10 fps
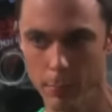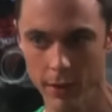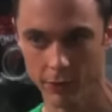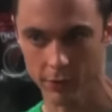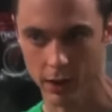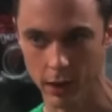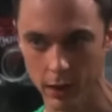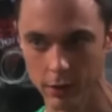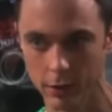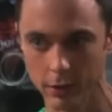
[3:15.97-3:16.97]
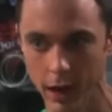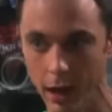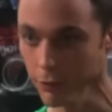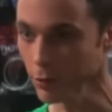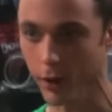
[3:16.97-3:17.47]
Babinski
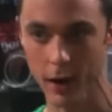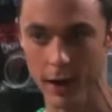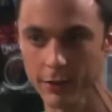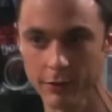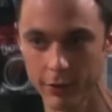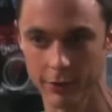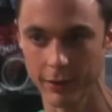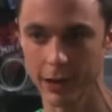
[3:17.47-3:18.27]
could ever rise to